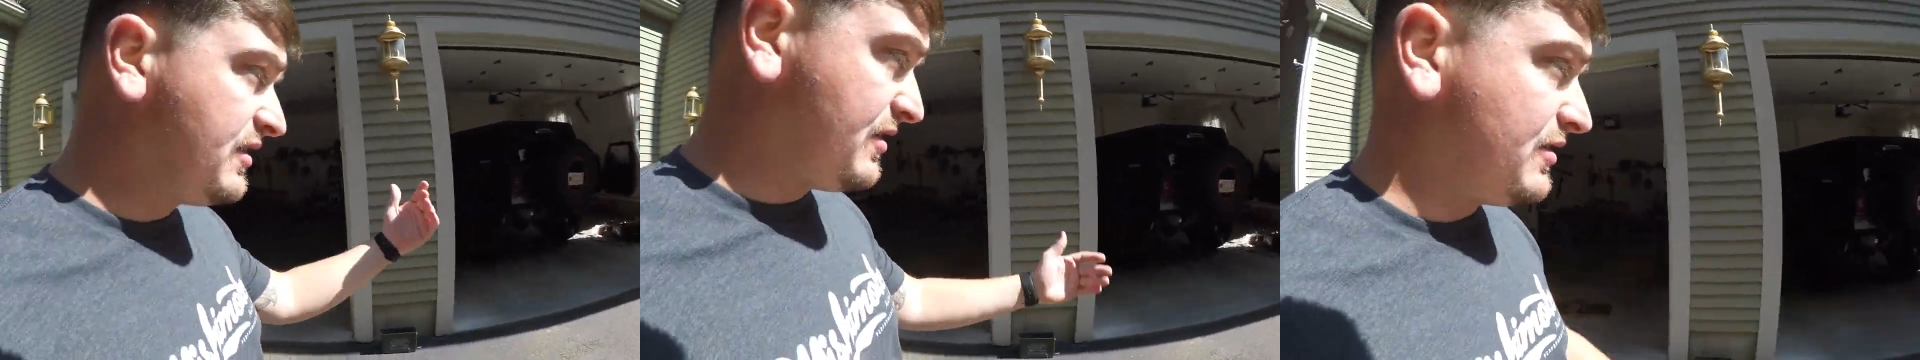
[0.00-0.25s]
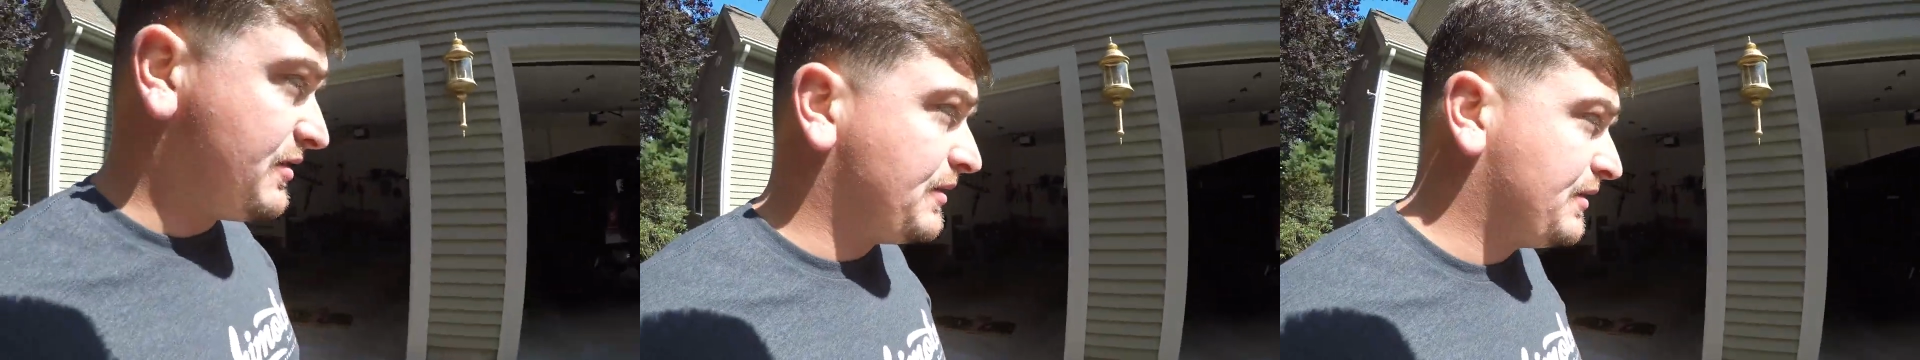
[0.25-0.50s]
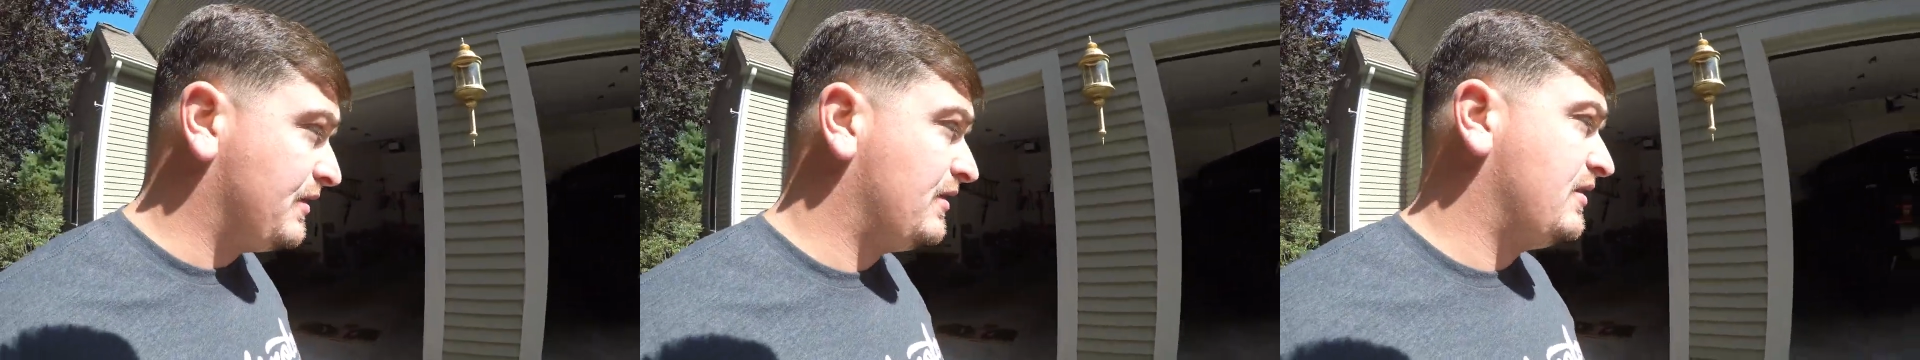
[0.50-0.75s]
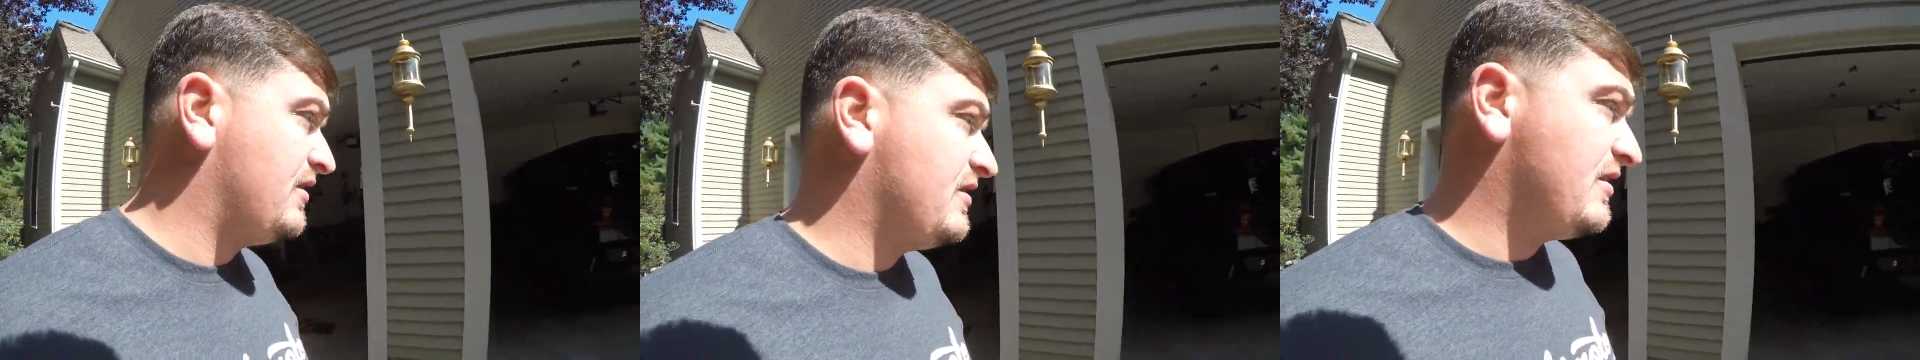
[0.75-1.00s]
and
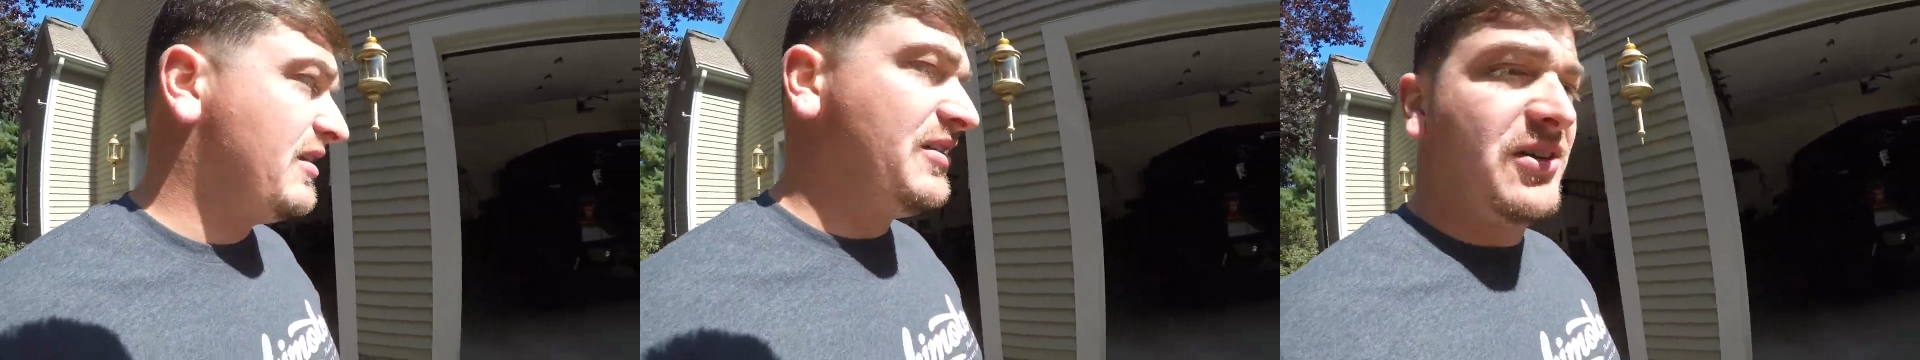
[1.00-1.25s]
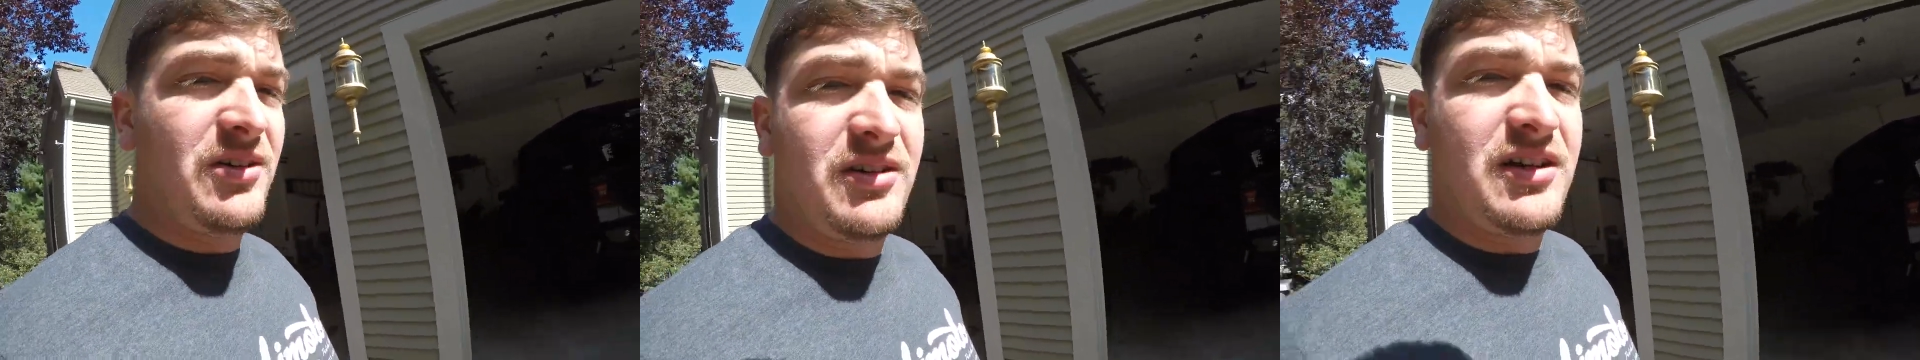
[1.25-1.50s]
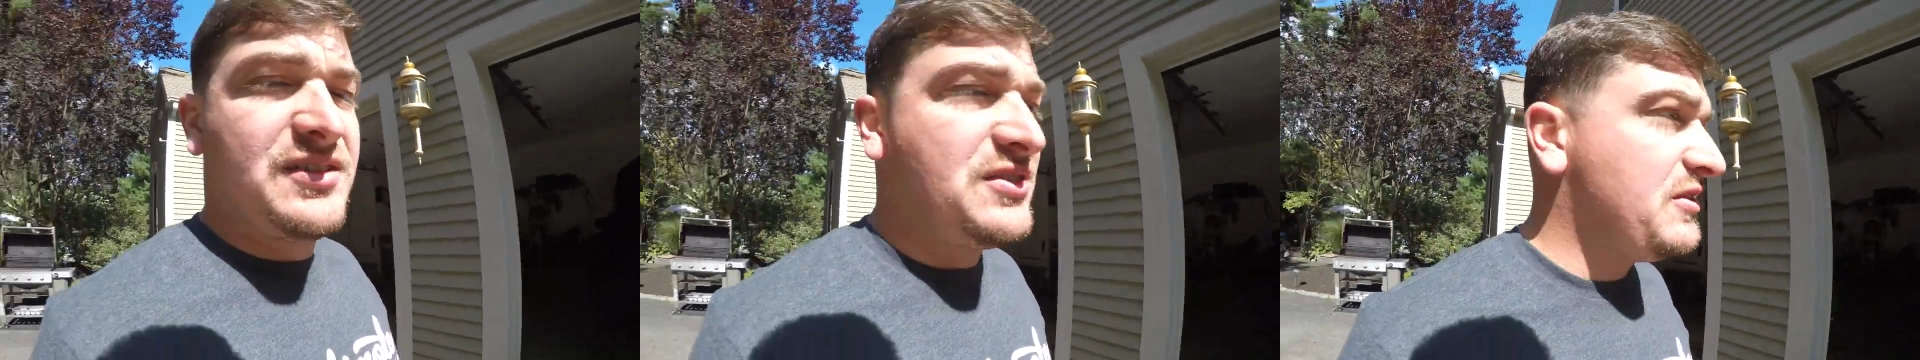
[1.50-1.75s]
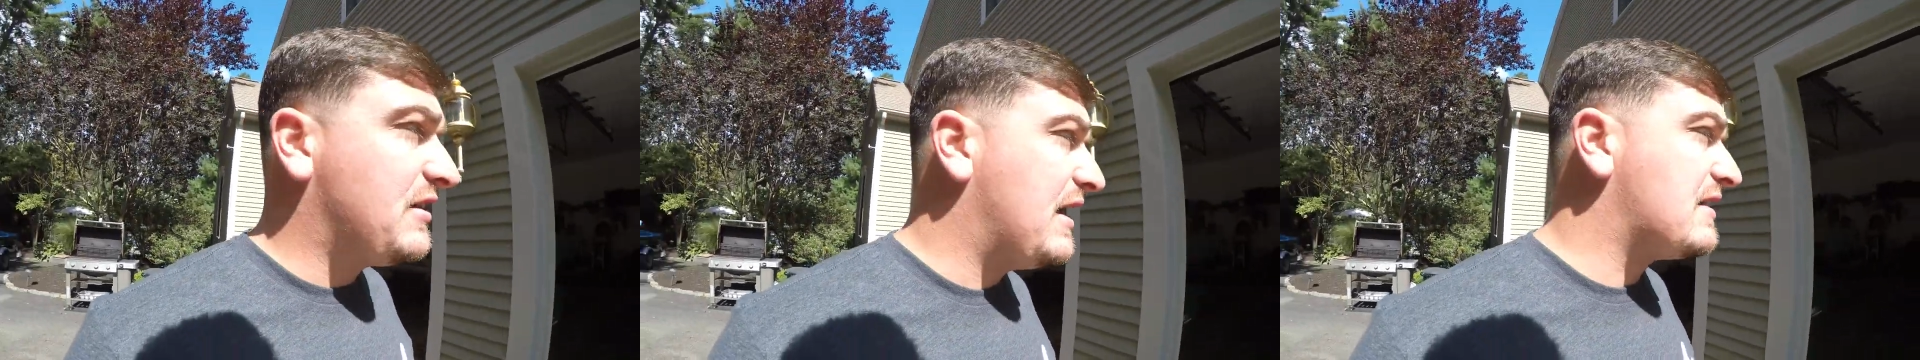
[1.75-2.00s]
I don't know. I'll see
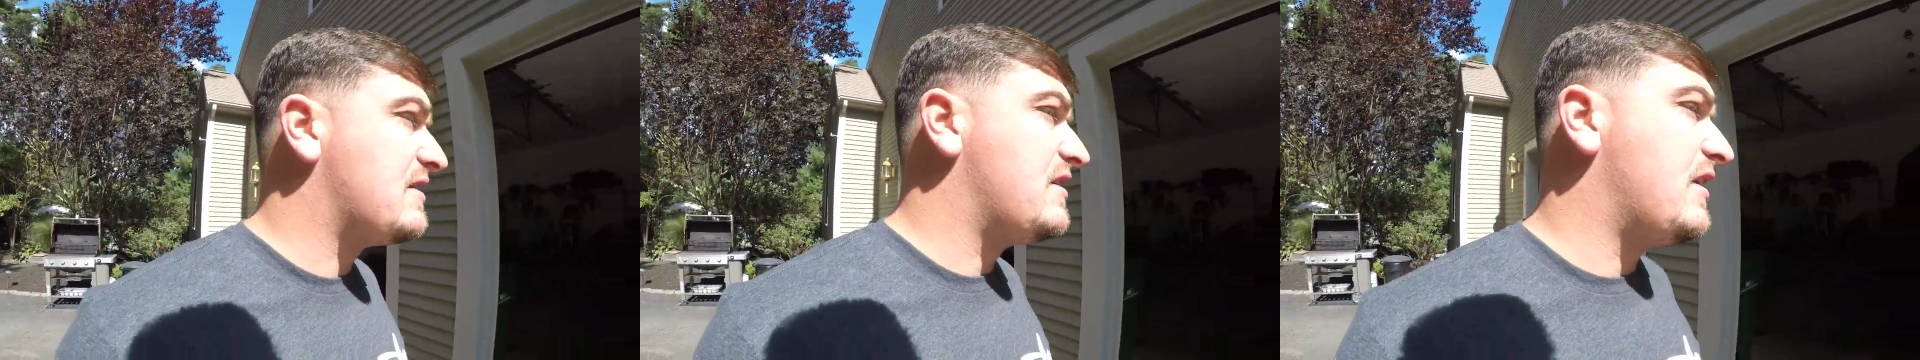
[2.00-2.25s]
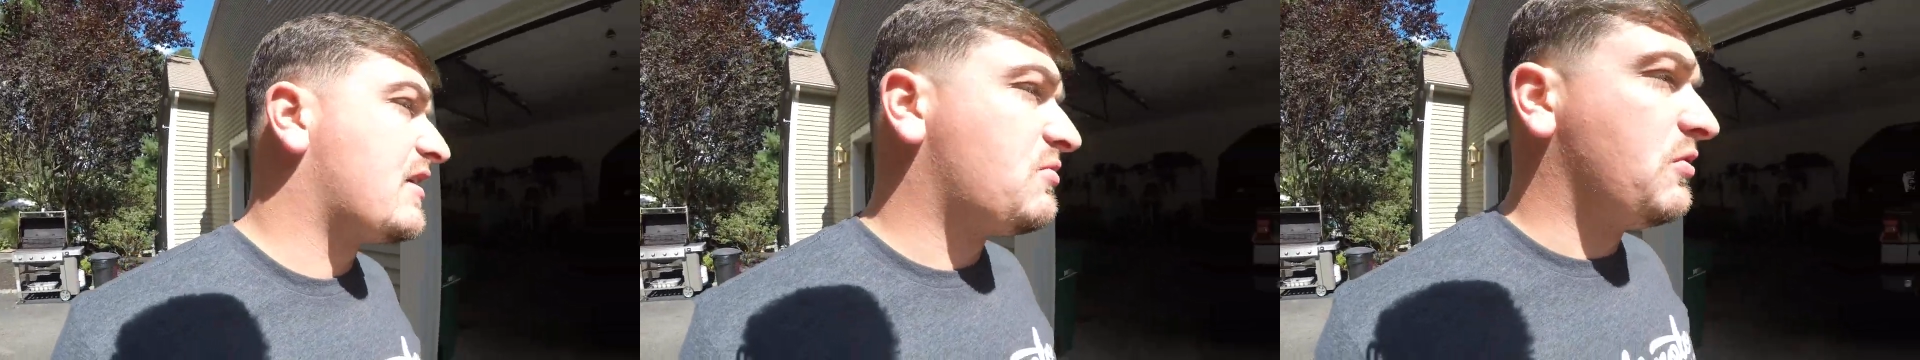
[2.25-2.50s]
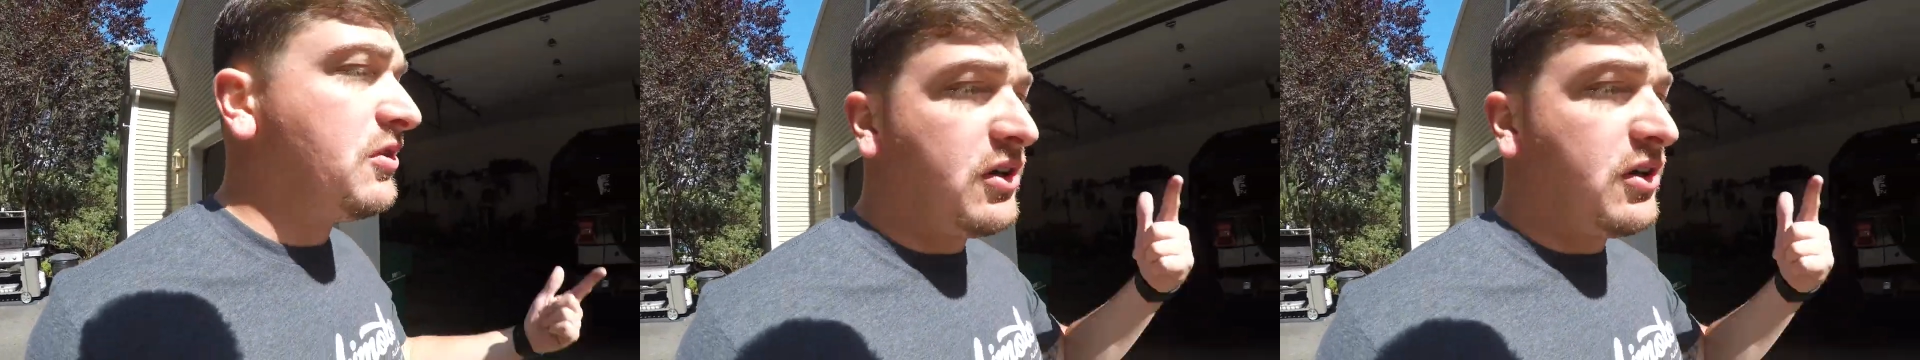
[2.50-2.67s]
you guys in the next one.